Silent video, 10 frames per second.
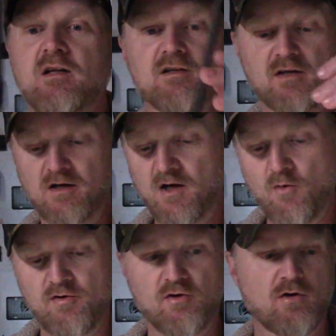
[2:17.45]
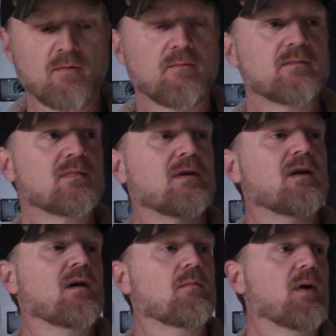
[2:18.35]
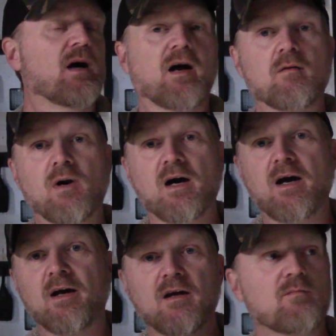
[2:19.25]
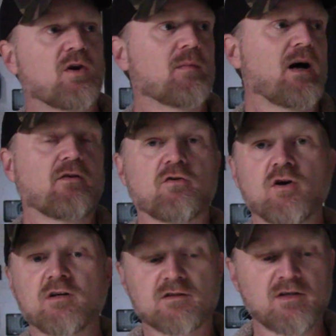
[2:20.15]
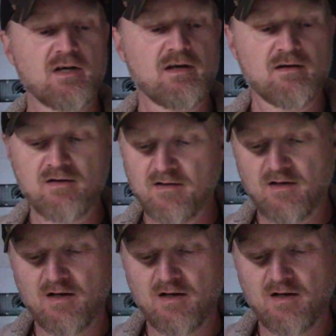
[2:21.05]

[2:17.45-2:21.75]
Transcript: This thing will go in your bug-out bag and put it behind your truck seat.